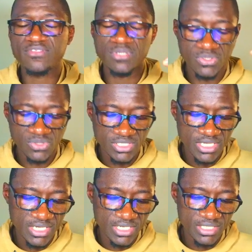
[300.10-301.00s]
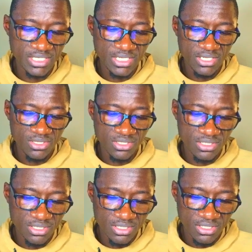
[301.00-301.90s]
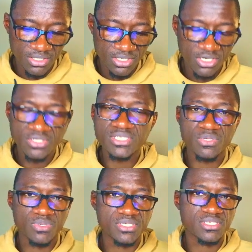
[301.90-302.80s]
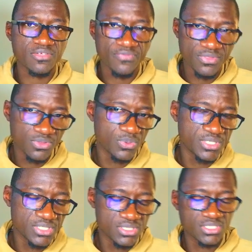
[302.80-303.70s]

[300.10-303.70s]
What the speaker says: to understand the consequences of doing this.